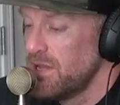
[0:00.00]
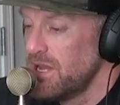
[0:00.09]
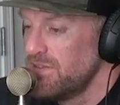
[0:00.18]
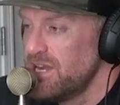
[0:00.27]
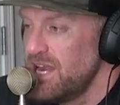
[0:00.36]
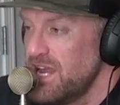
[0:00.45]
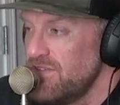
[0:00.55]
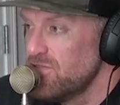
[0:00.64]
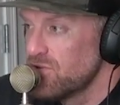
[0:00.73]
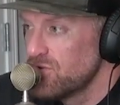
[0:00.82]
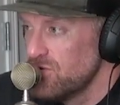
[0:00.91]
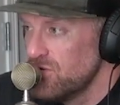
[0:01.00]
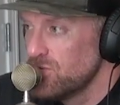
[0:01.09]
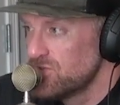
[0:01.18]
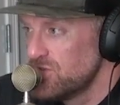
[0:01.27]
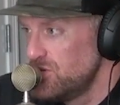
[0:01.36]
And the Navy
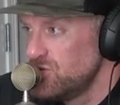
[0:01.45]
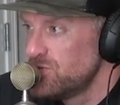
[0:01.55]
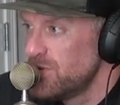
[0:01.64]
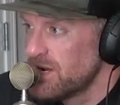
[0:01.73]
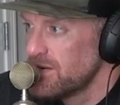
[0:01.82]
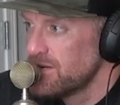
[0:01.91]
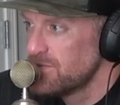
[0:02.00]
recruiter was a douchebag.